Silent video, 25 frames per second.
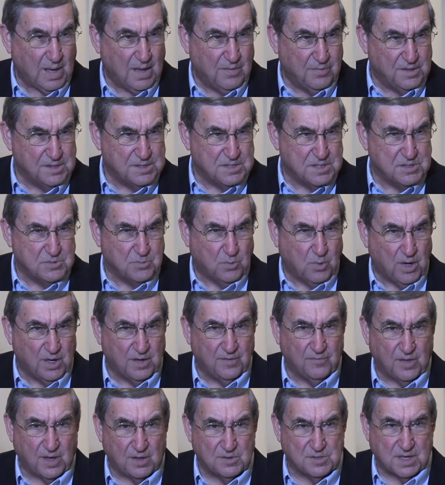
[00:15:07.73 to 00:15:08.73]
This is one
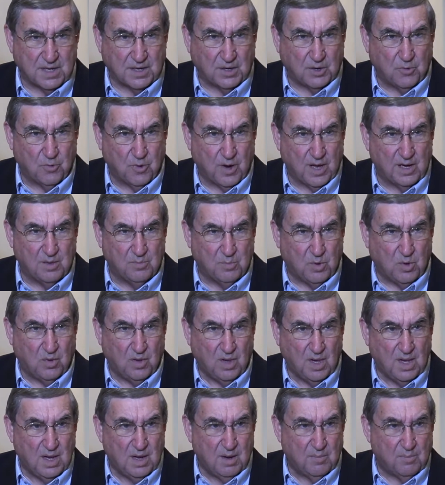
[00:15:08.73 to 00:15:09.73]
of those incredible
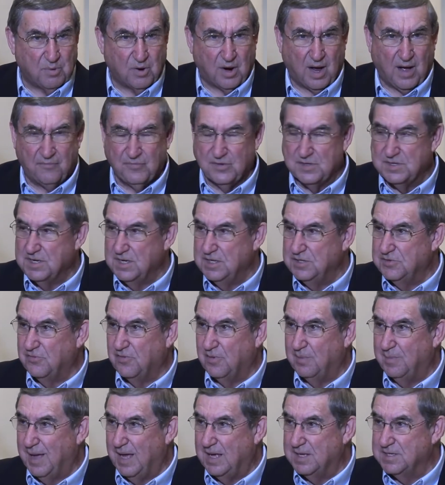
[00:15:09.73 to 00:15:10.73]
prophecies
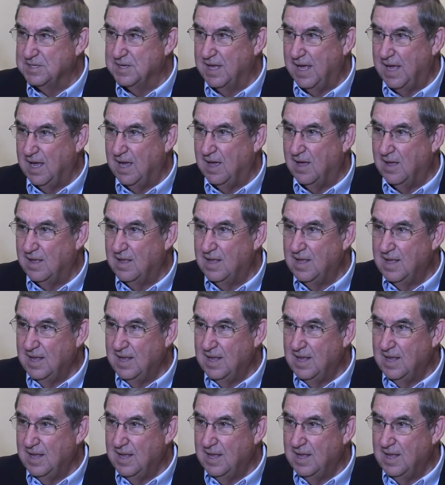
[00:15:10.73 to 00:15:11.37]
from Isaiah